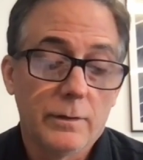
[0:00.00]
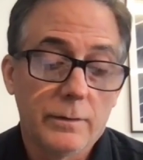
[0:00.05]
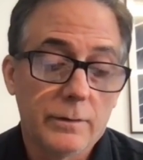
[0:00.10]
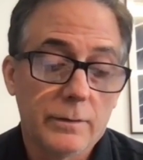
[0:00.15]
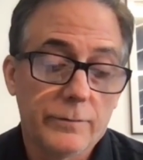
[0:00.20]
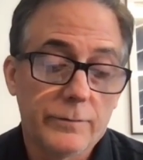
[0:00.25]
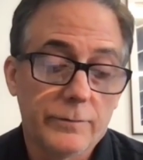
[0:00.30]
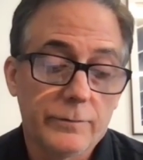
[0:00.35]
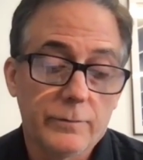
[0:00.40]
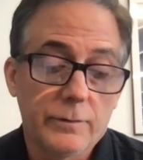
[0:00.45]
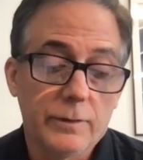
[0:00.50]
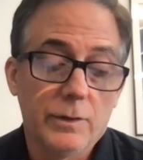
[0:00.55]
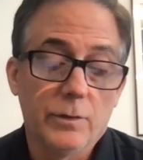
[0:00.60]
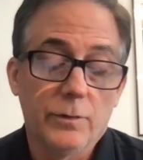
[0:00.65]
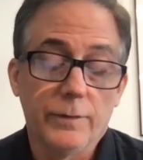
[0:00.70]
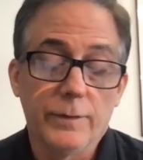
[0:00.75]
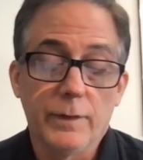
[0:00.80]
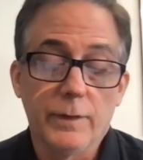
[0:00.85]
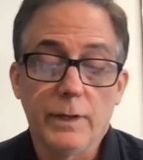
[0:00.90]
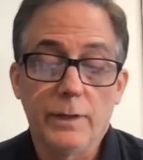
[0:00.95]
this, in
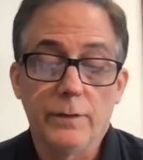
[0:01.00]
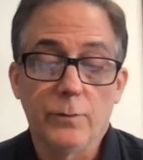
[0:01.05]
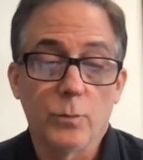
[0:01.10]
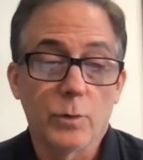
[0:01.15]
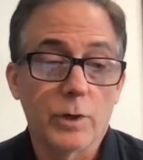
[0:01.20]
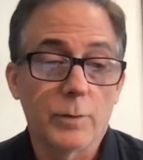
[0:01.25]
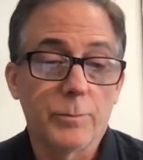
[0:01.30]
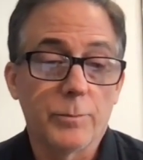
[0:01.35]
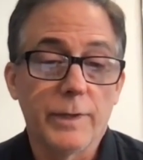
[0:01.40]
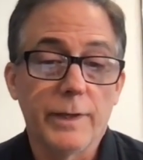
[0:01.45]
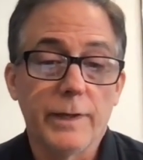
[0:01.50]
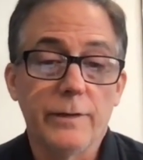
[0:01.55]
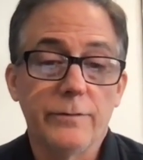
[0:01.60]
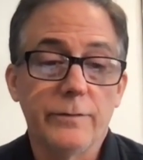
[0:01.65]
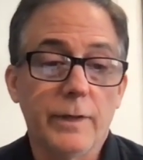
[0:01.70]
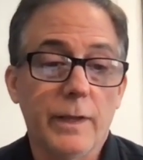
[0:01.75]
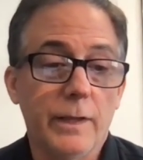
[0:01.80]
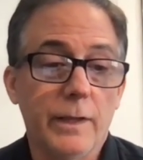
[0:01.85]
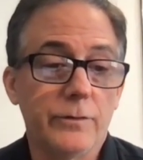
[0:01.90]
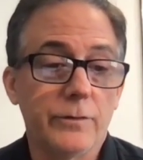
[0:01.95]
the
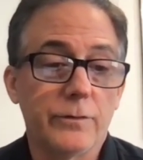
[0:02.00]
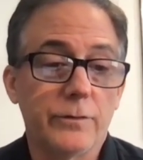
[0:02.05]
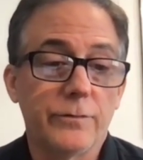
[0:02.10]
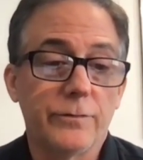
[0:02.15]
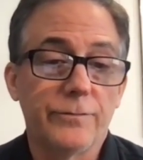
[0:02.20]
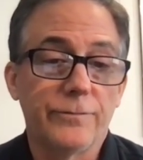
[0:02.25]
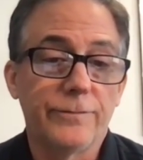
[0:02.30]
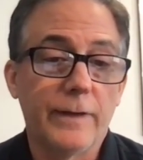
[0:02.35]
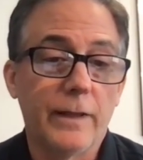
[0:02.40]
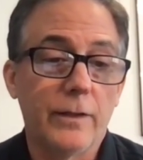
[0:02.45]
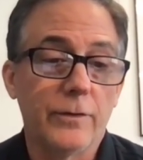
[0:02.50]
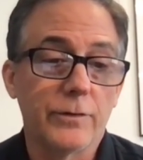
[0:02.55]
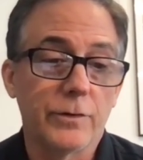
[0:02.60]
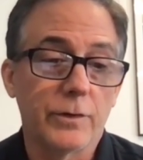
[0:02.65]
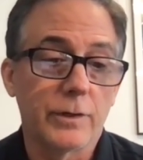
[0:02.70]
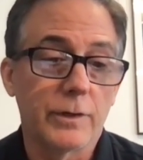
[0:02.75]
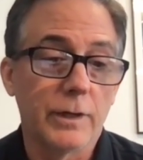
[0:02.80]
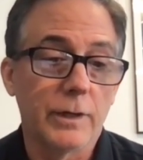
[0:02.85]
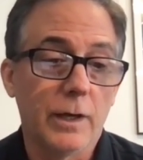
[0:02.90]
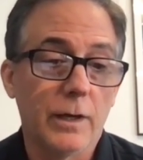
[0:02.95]
workplace, and just follow
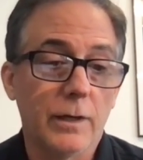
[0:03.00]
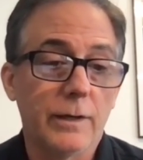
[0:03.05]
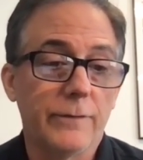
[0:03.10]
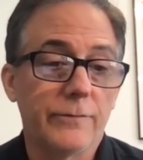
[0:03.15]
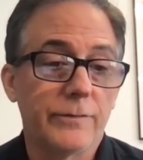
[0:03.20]
your gut.